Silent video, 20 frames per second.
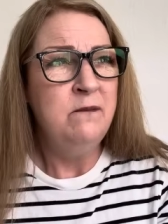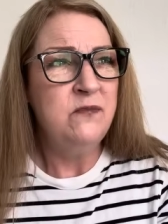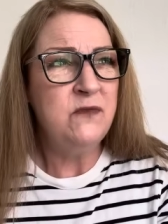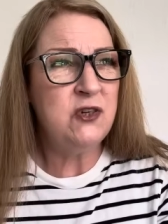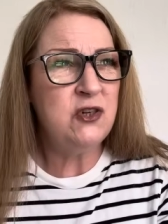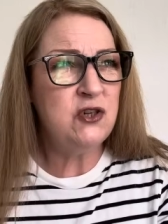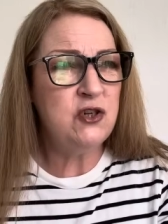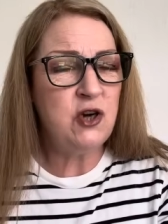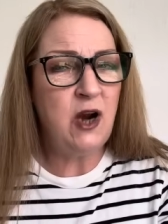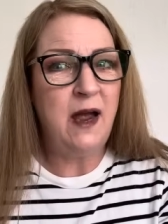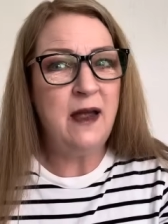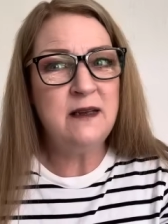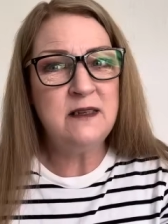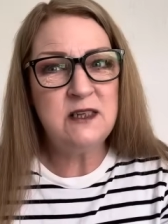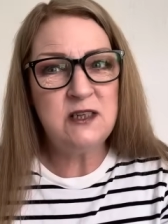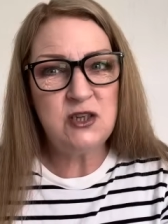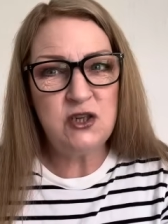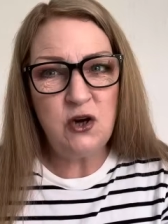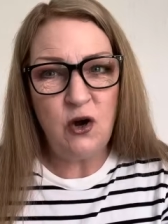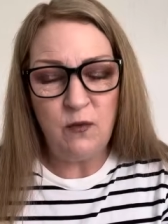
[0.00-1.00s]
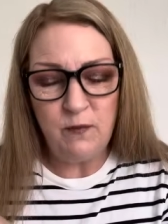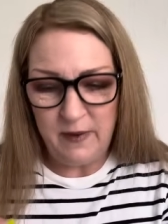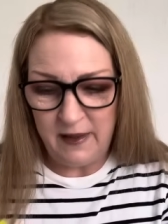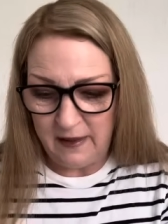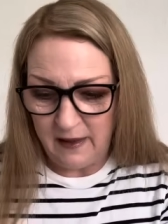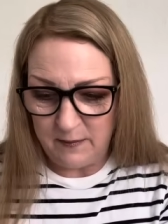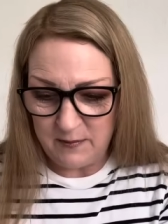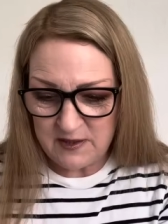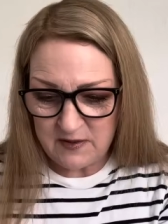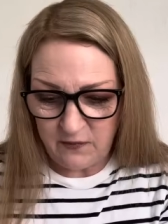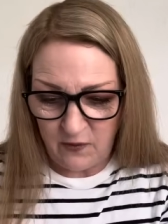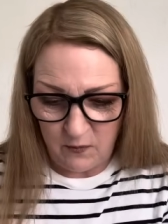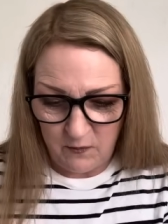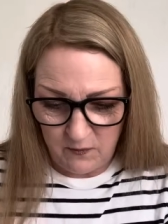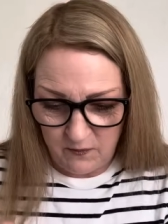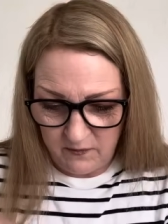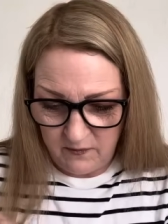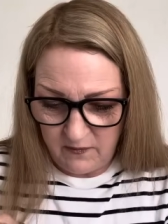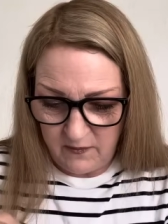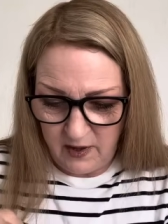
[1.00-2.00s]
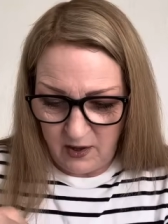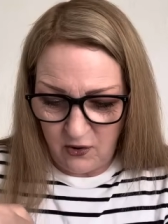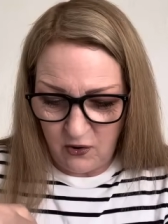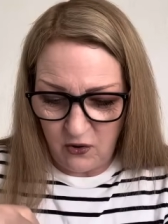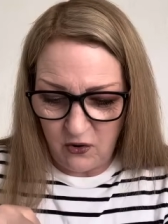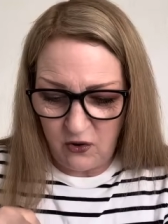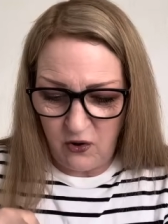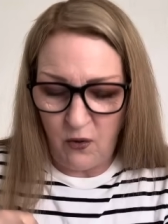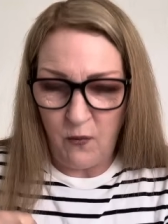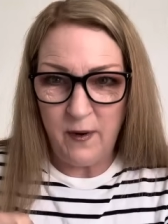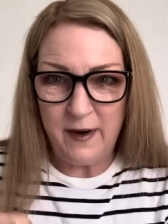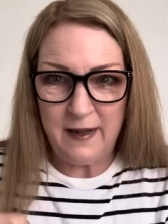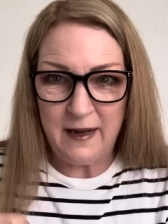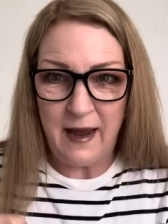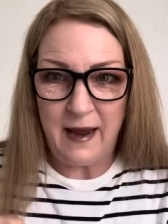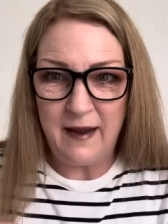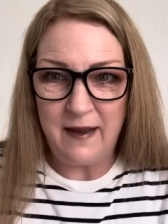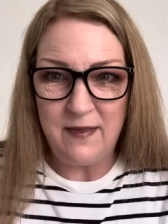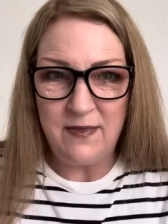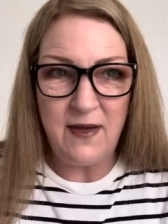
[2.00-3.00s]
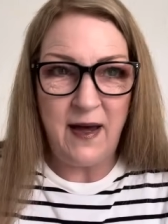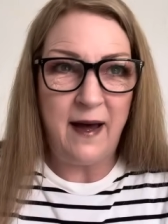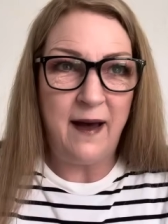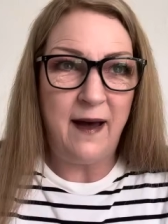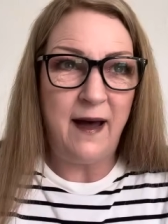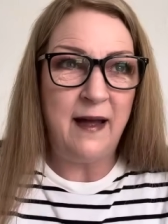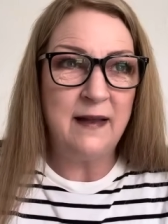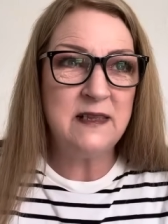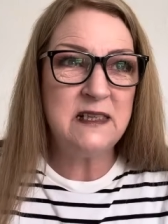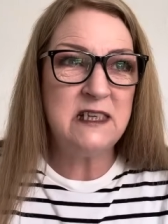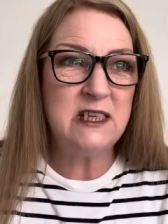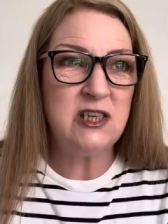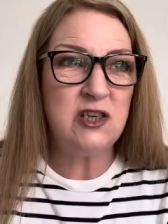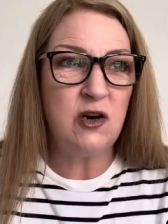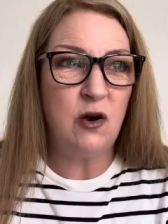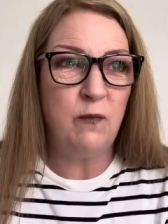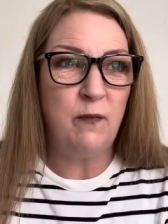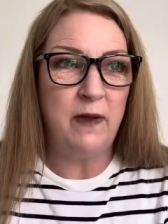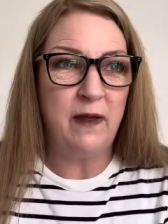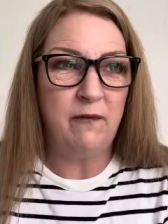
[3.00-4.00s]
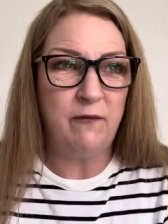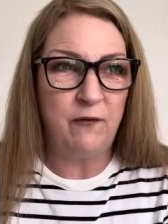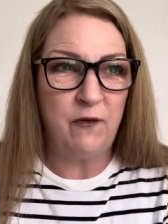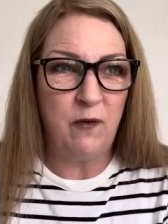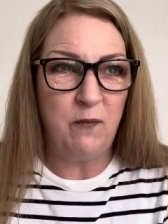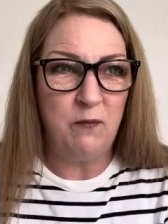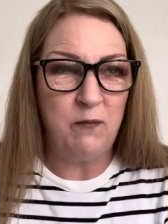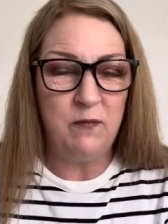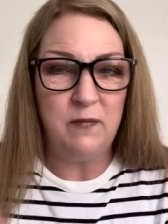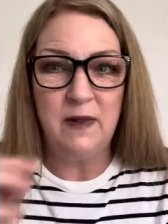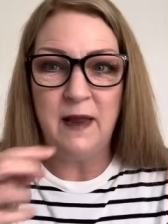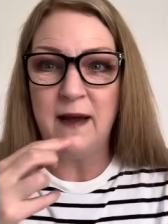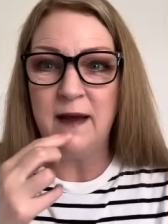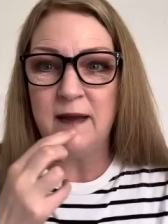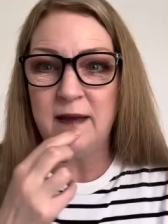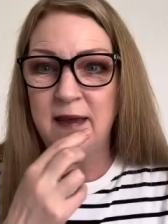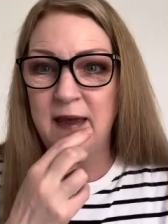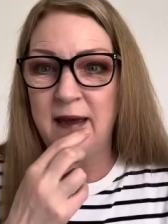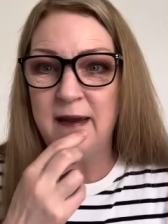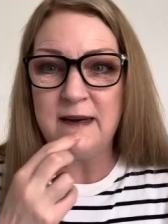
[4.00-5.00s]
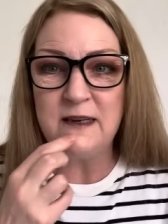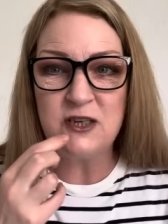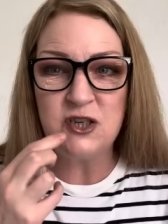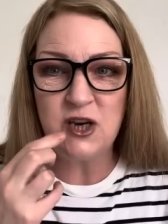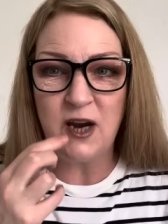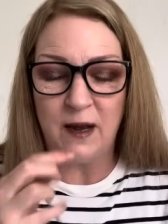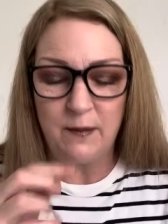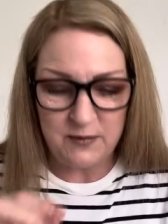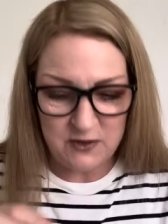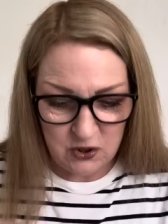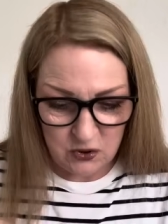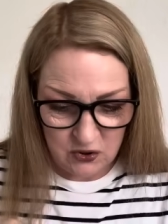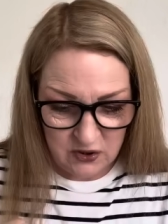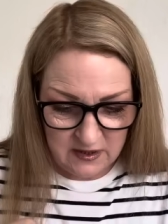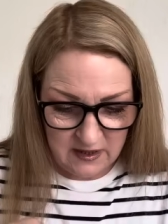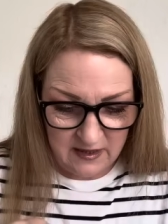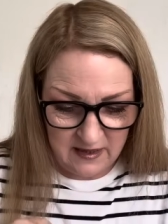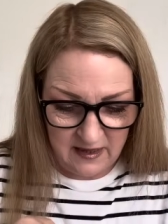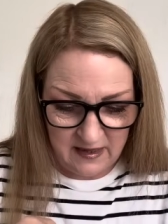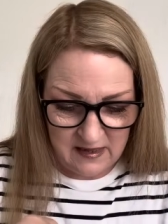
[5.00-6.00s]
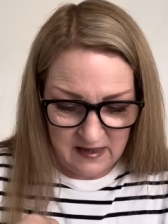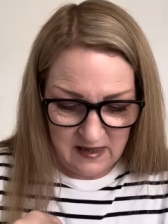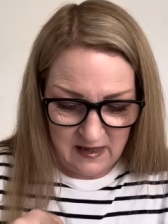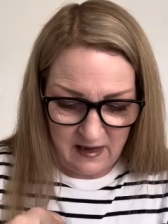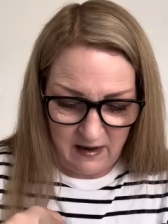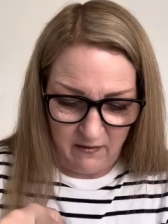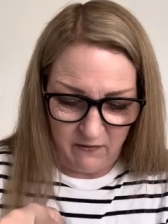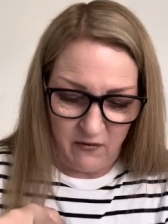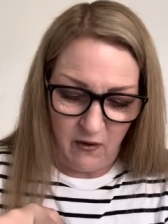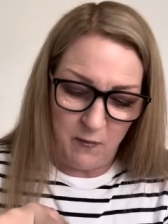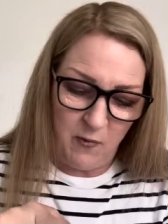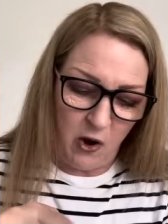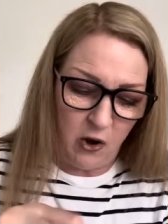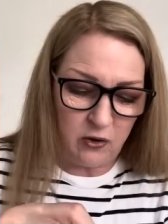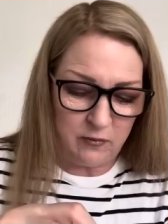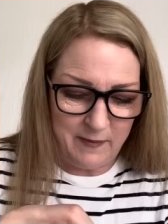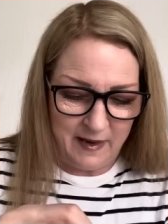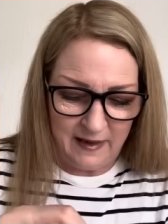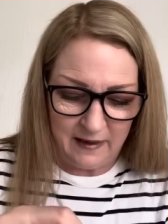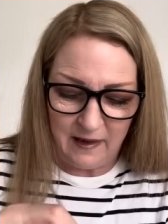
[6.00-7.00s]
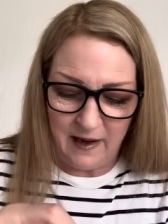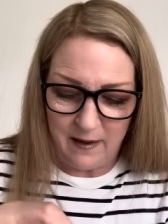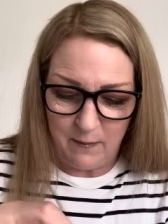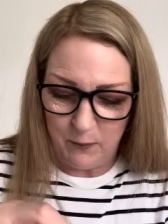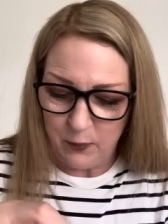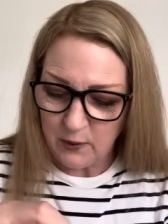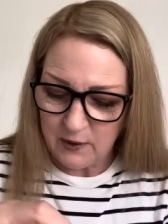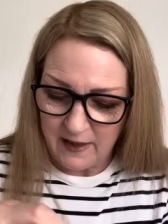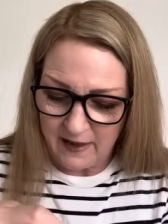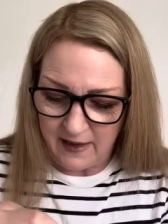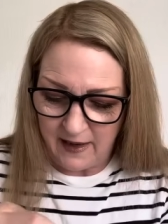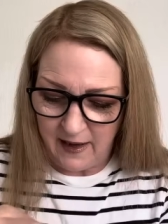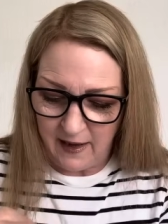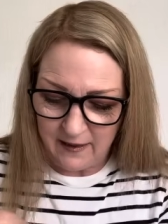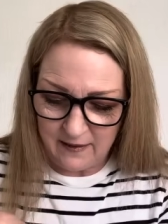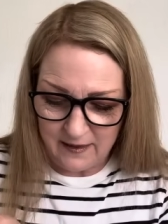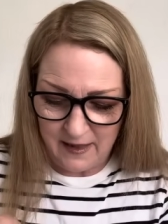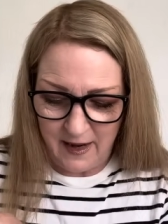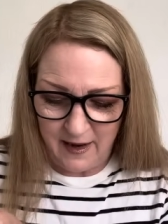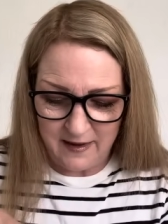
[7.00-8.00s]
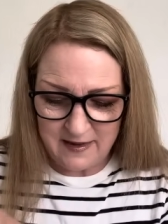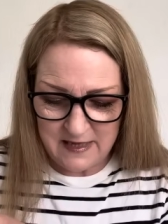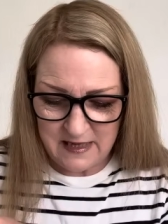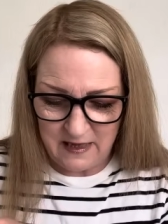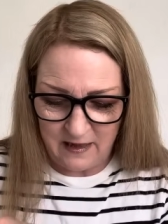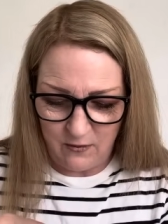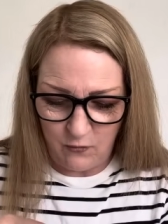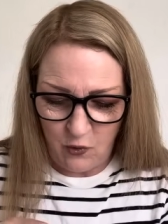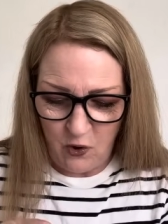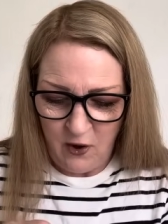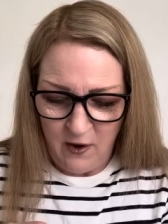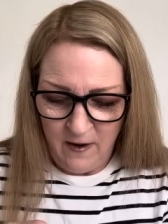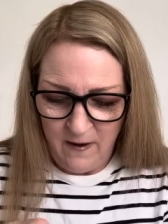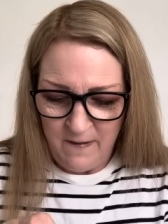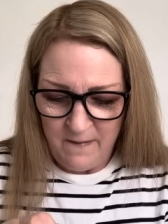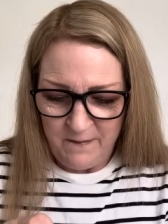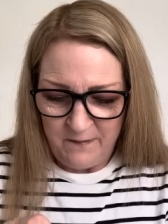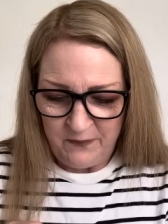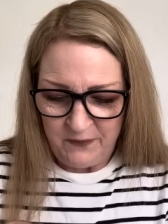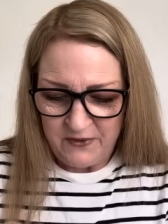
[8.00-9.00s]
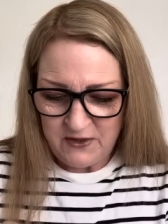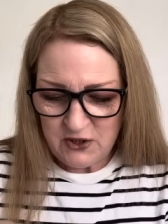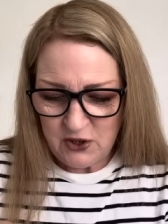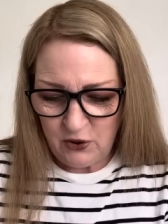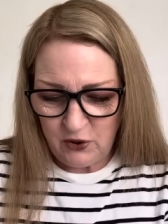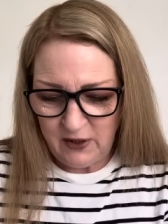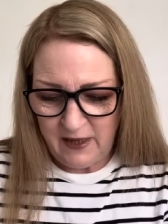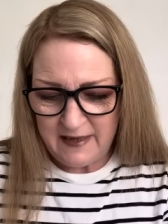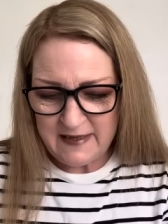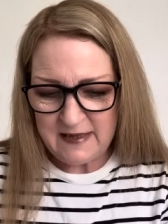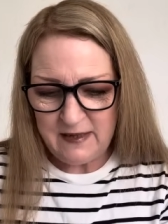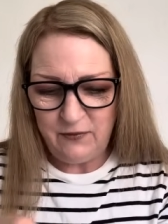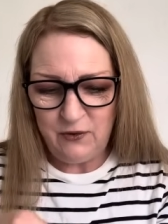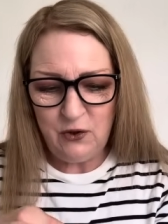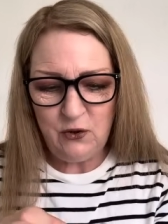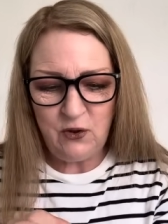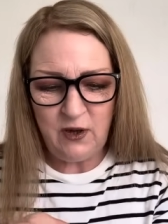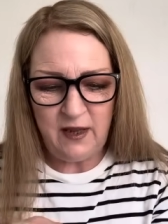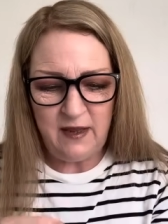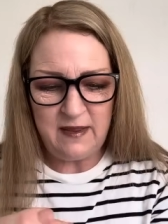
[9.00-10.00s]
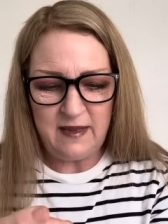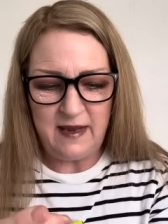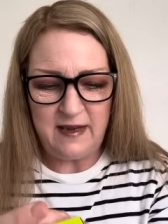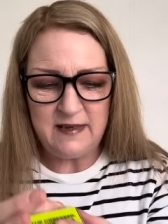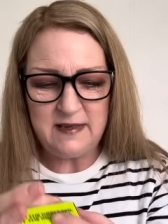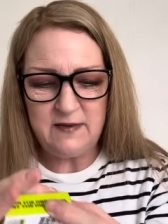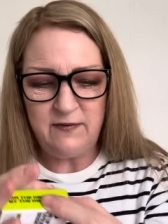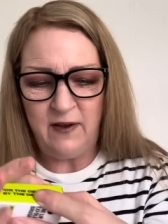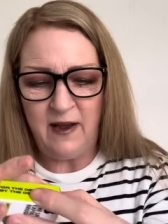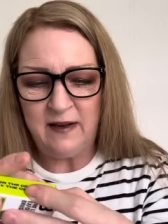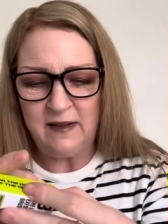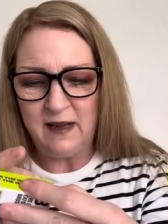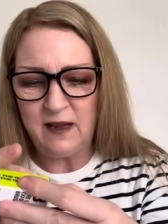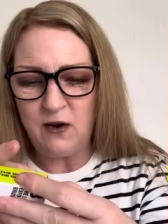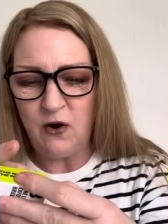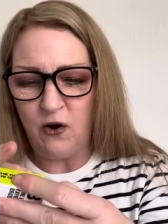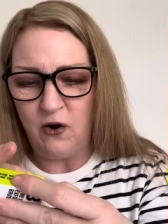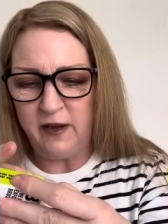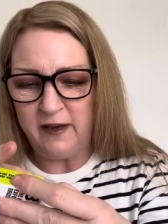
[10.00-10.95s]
to try and stop my lips from, you know, going like that and stop me from, like, getting chapped underneath it from all my lip licking that I do. So let's have a look at this. Finally got